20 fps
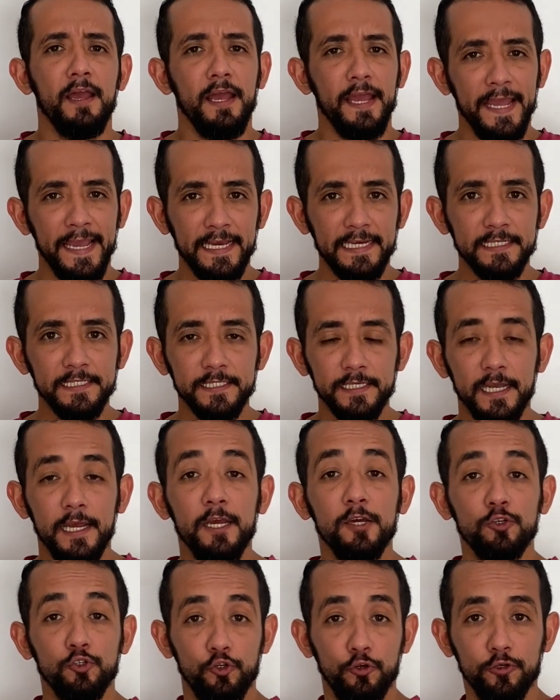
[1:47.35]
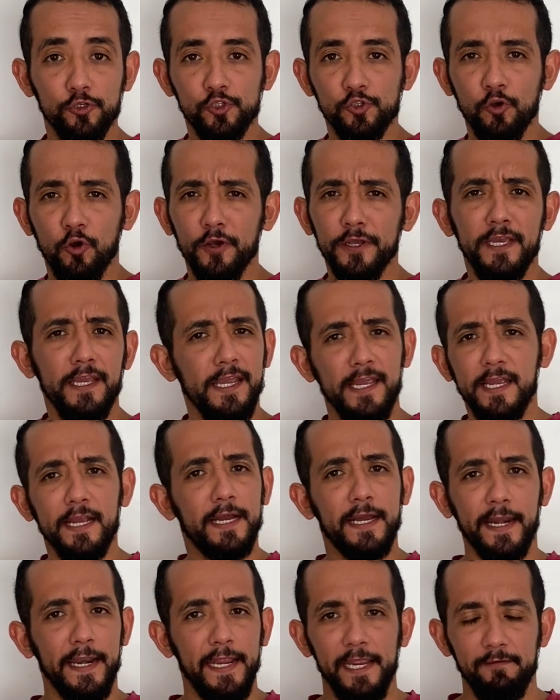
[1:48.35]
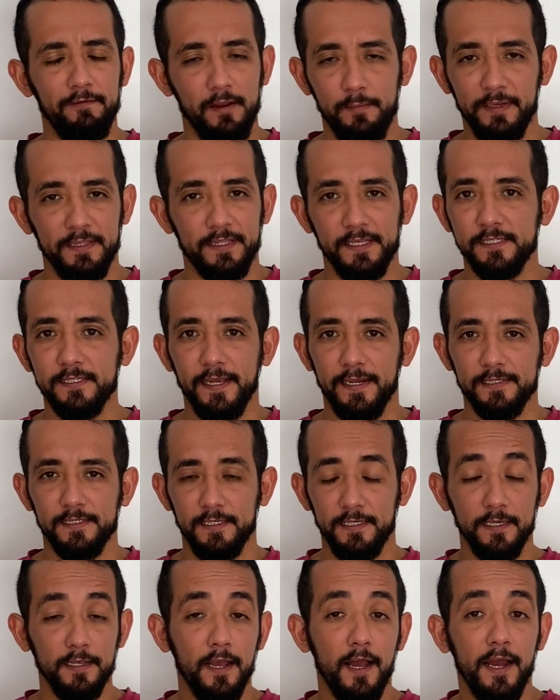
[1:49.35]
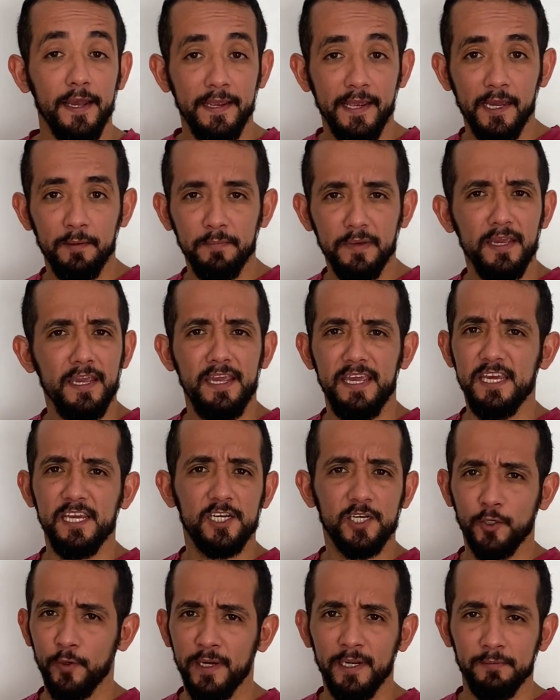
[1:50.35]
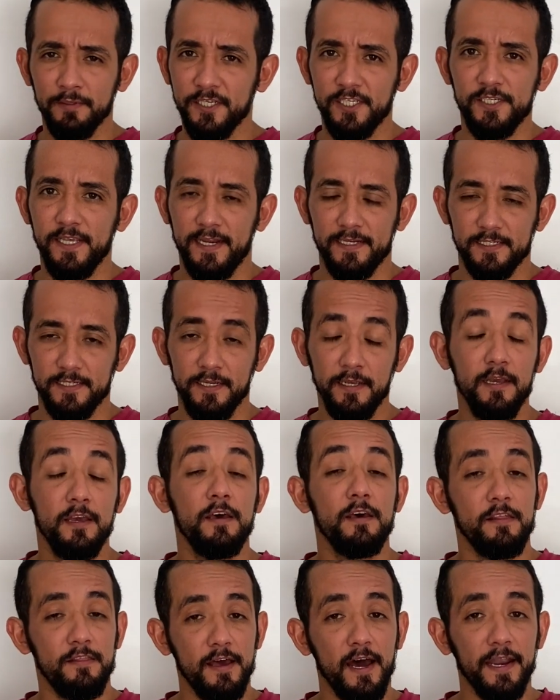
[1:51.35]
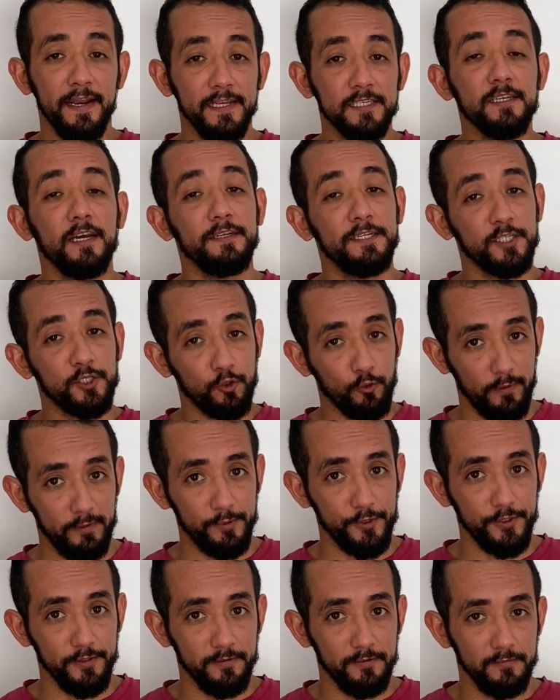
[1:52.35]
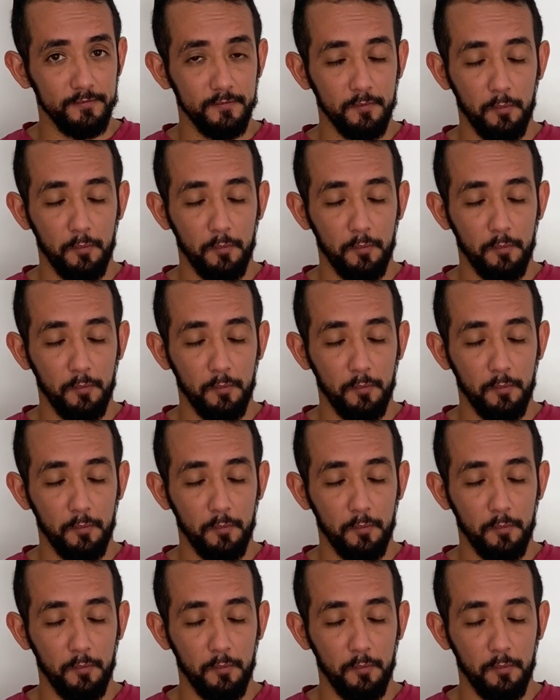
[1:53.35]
And yo soy increíblemente sexy, I am incredibly sexy, that is a description.